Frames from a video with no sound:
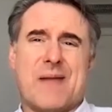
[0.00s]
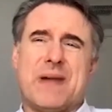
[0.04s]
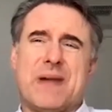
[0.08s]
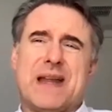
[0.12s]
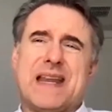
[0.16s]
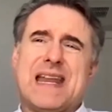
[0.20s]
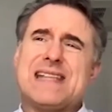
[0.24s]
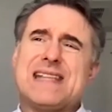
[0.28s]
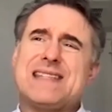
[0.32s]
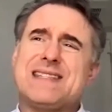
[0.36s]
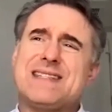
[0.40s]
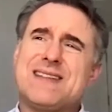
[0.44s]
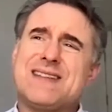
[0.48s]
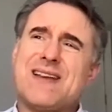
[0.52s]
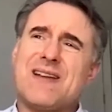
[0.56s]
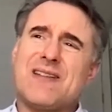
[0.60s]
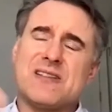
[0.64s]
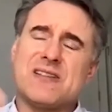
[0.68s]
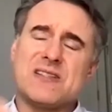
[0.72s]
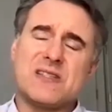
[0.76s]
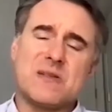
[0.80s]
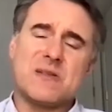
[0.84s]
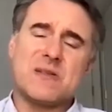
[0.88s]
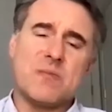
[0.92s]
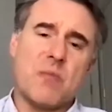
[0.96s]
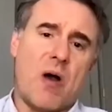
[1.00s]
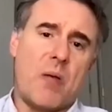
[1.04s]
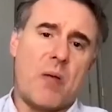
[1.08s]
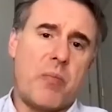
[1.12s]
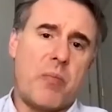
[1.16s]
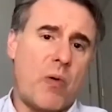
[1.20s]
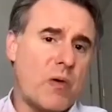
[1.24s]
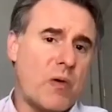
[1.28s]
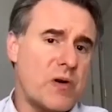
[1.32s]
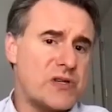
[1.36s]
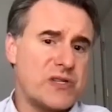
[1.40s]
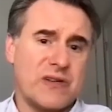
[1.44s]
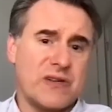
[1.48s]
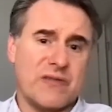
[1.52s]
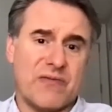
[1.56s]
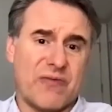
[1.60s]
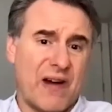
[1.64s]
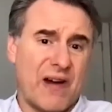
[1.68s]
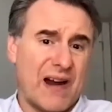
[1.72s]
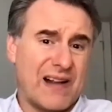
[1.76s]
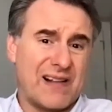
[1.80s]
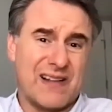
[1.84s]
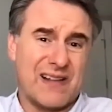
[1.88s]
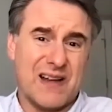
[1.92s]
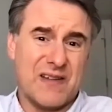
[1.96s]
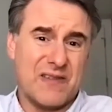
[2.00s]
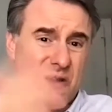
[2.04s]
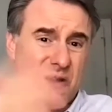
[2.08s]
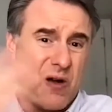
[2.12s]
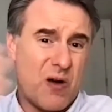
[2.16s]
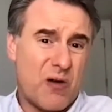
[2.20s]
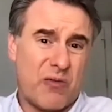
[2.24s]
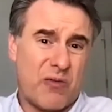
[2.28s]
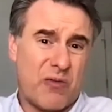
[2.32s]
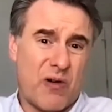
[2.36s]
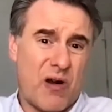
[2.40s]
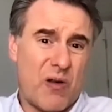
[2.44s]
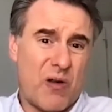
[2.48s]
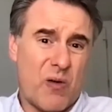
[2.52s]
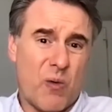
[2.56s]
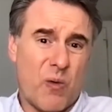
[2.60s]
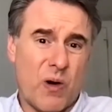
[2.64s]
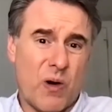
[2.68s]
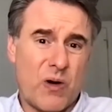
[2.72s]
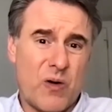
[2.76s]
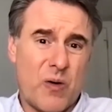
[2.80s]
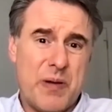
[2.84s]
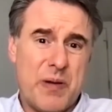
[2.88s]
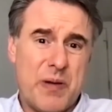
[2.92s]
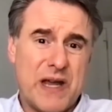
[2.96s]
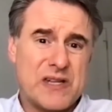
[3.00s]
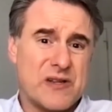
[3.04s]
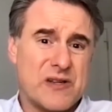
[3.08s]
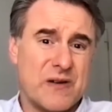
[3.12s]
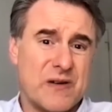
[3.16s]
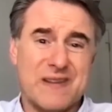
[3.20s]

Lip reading: But it's still a small portion, frankly, of the overall Oracle picture.